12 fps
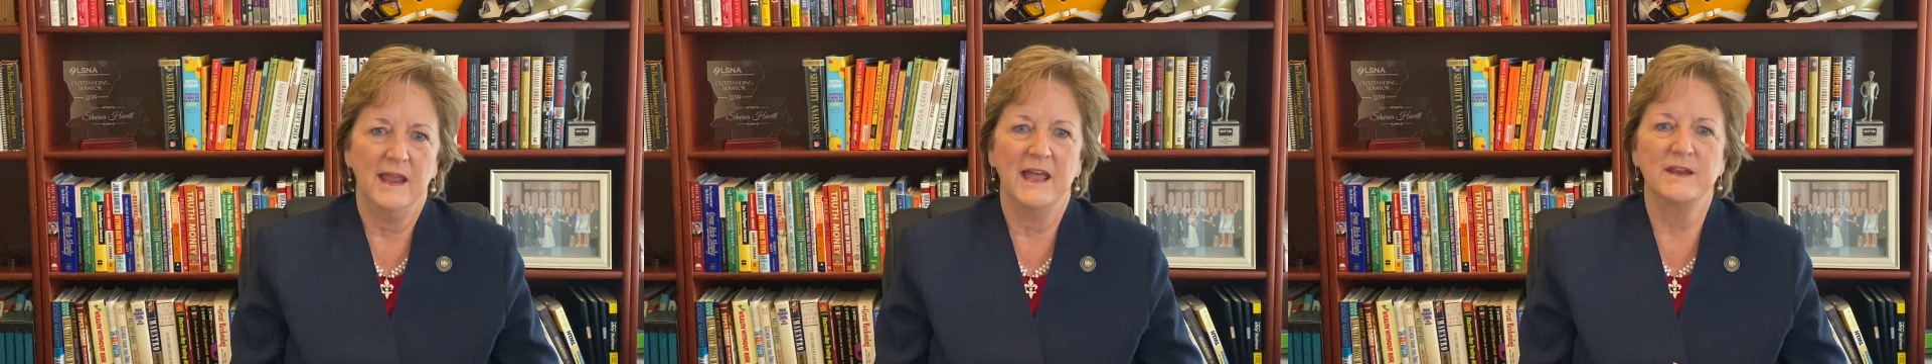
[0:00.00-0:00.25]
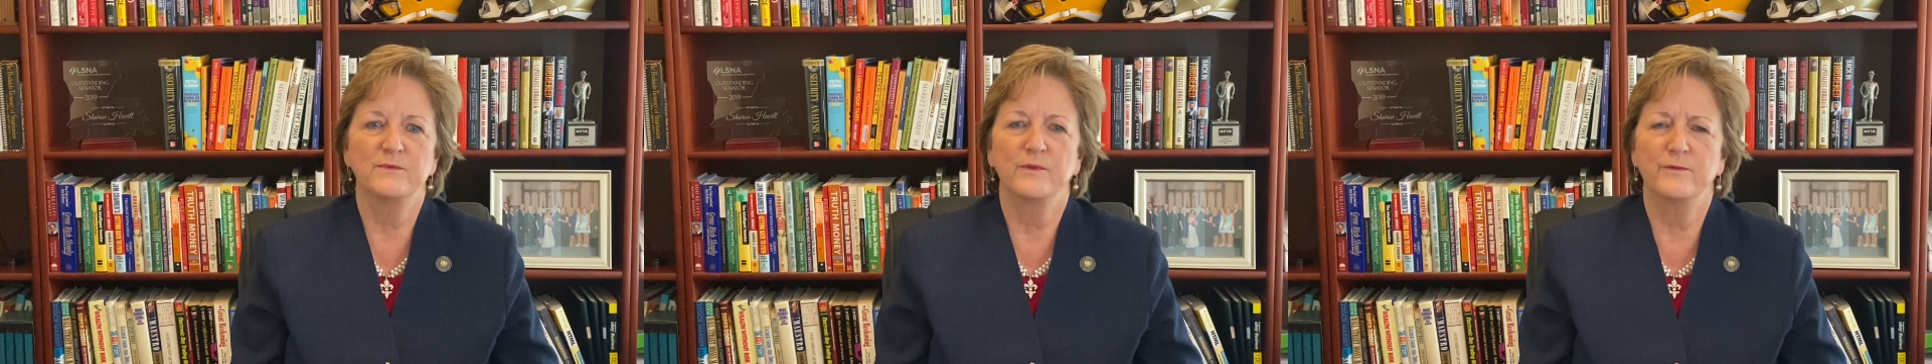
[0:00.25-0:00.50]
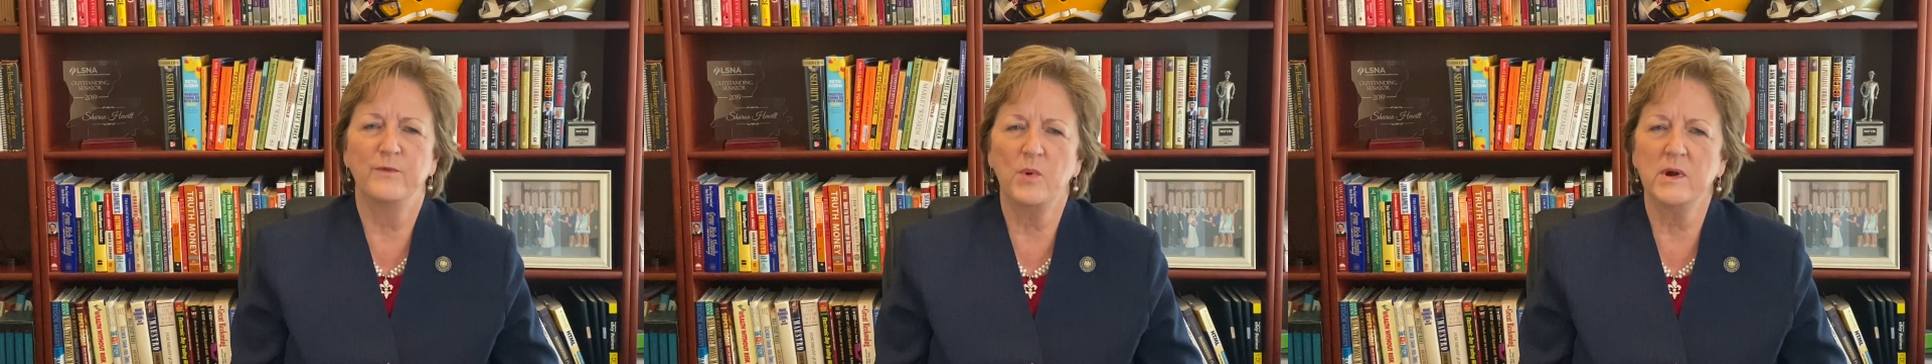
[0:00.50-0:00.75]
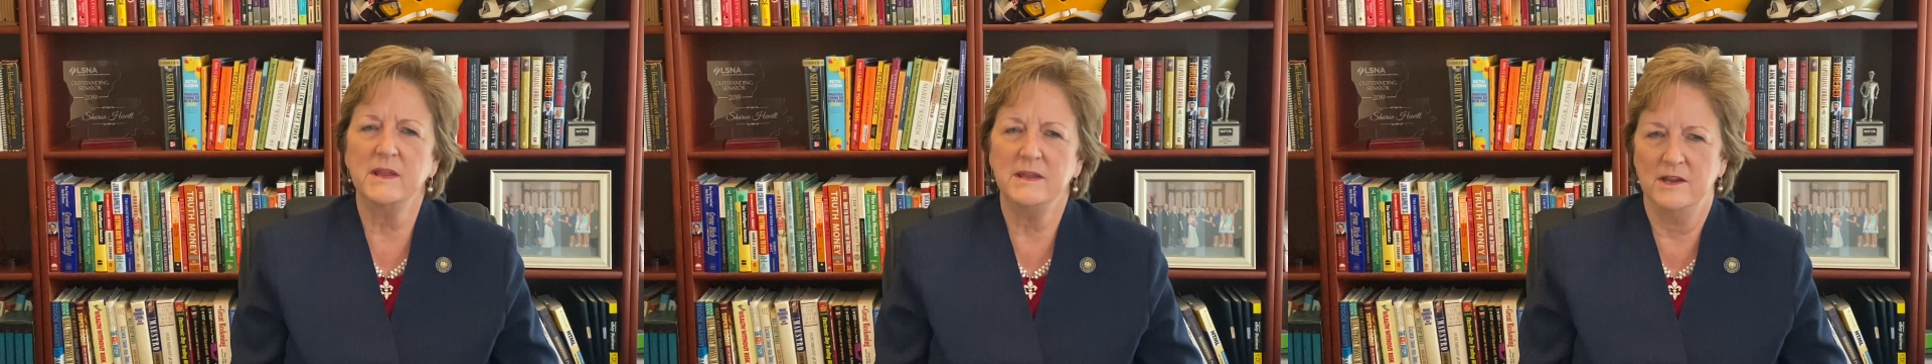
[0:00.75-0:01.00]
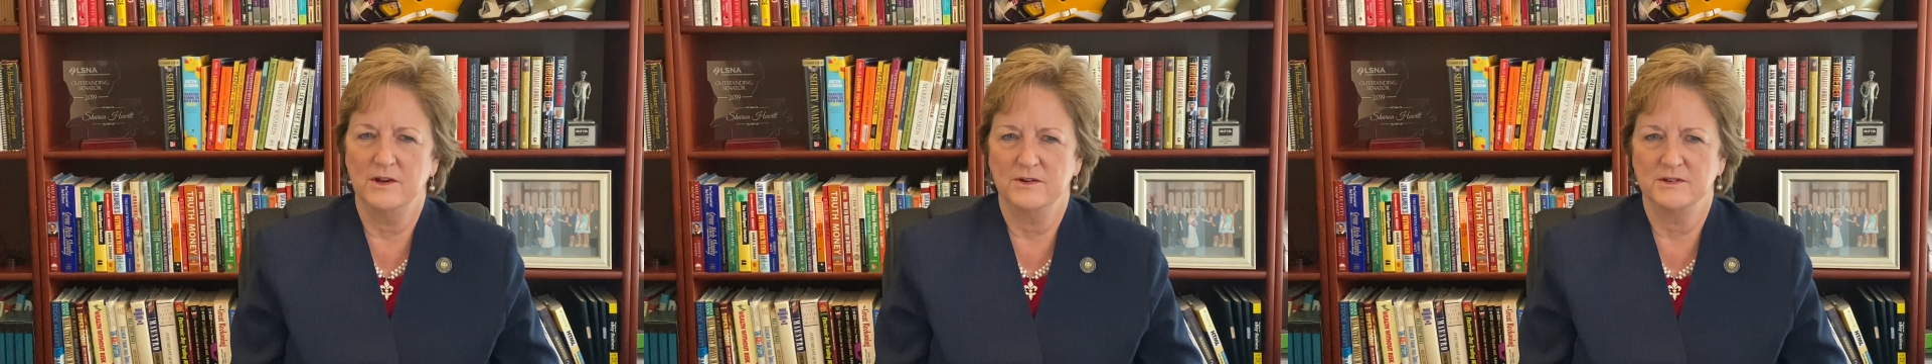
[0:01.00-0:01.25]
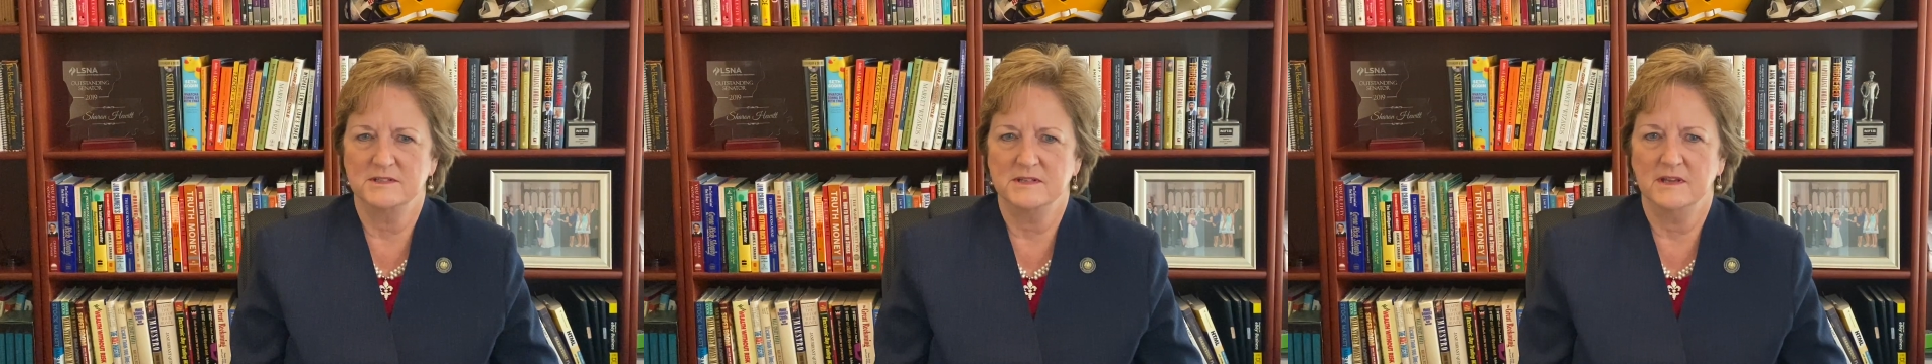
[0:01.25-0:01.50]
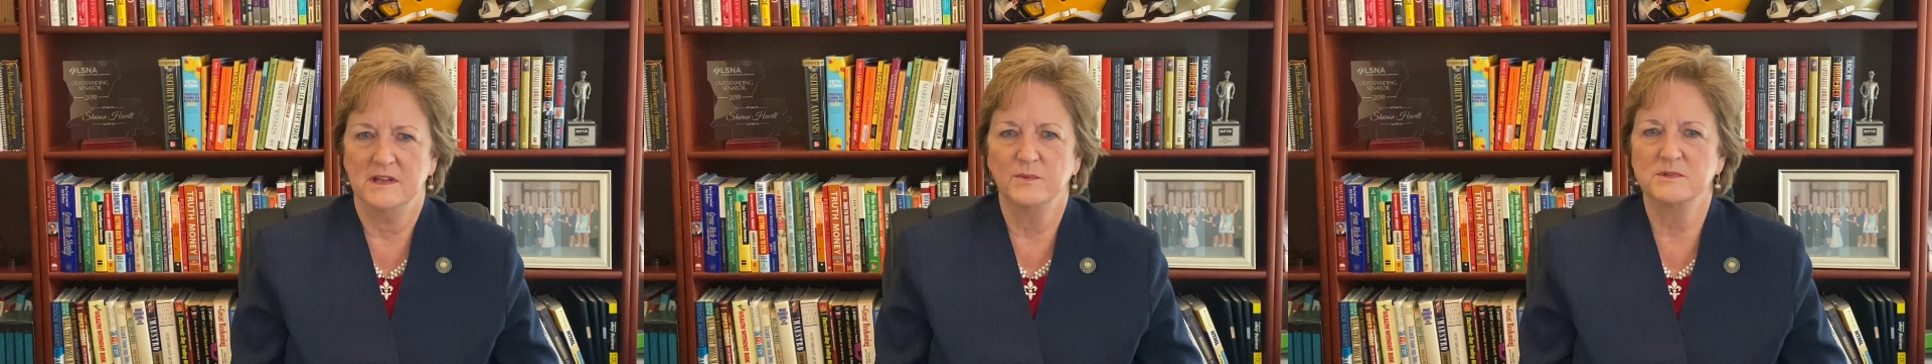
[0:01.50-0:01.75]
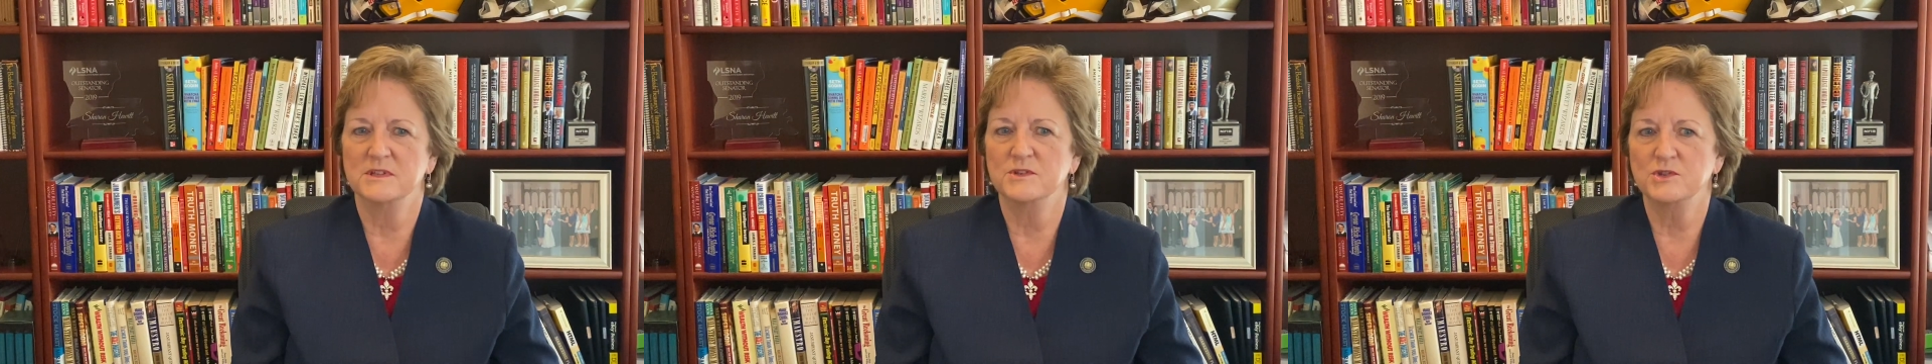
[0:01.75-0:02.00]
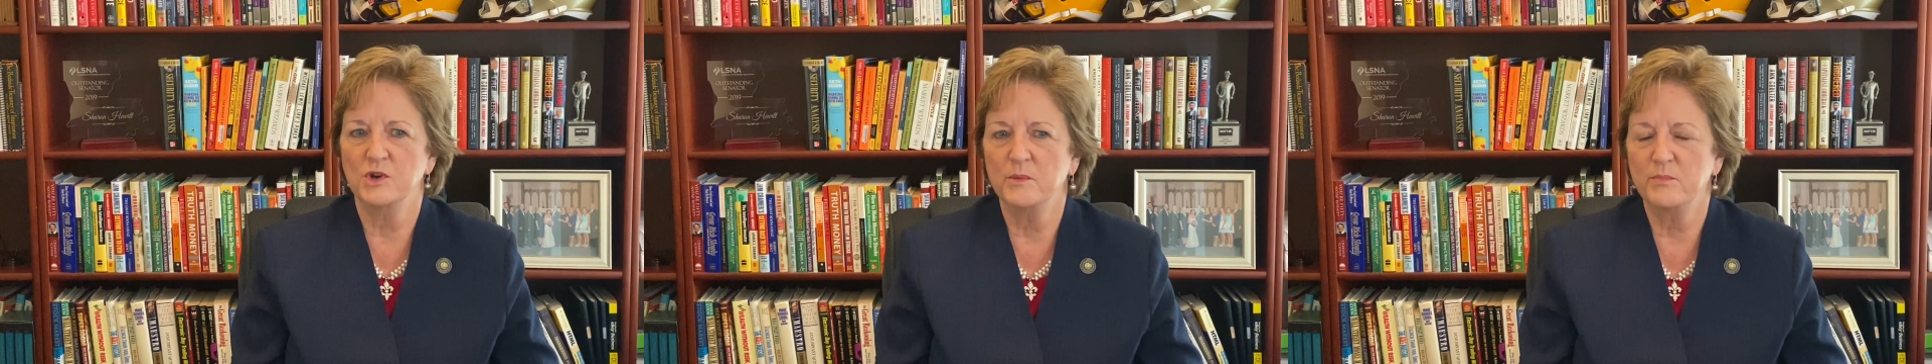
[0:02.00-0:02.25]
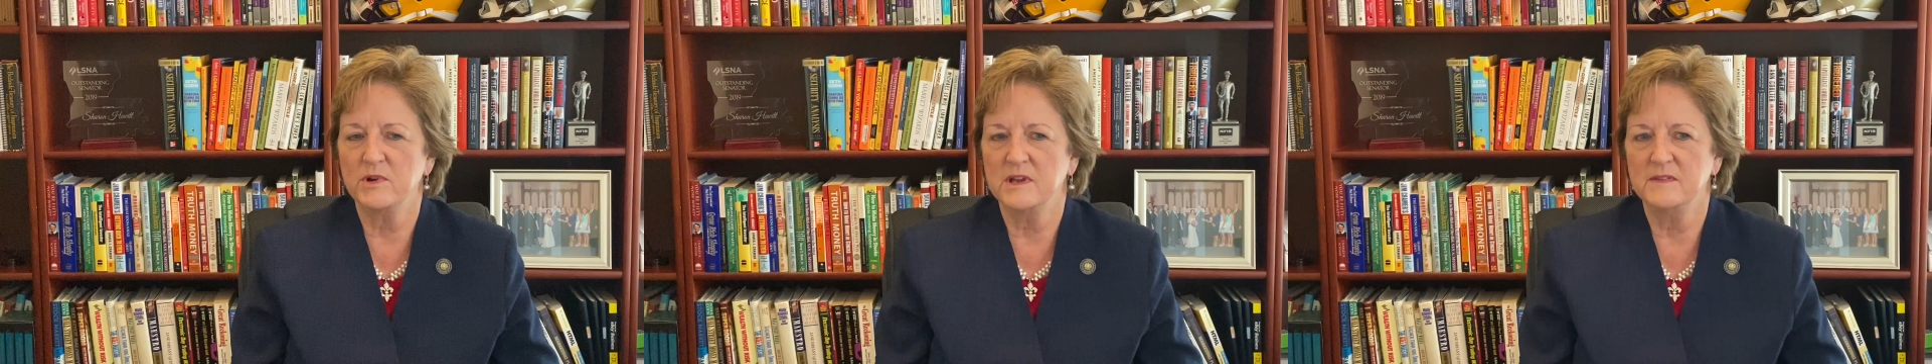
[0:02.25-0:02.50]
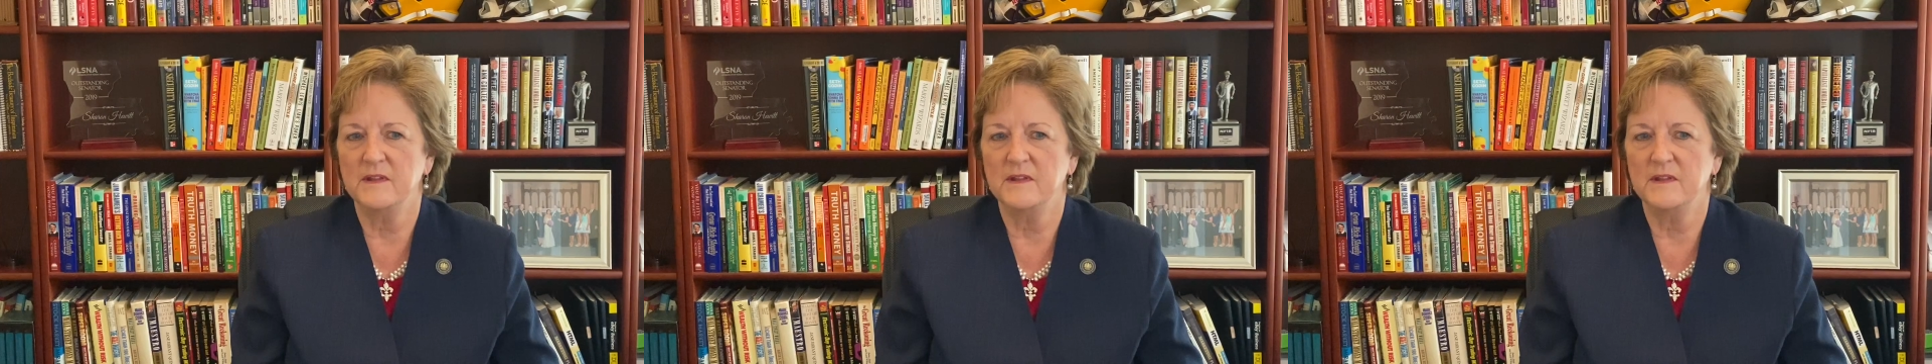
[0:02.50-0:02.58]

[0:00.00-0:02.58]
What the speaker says: And for 40 years, it was interpreted